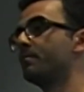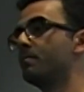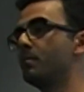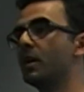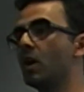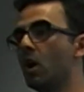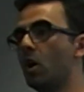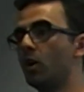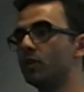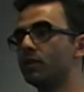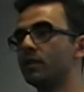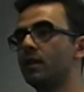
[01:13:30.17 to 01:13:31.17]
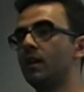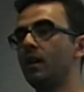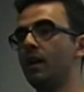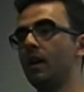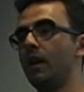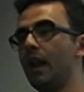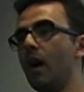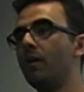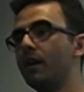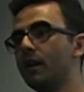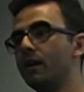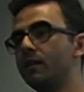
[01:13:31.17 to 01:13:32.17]
because
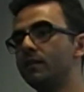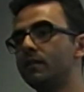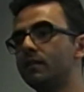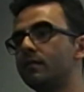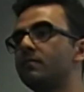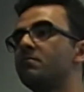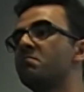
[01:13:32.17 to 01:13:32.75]
nowadays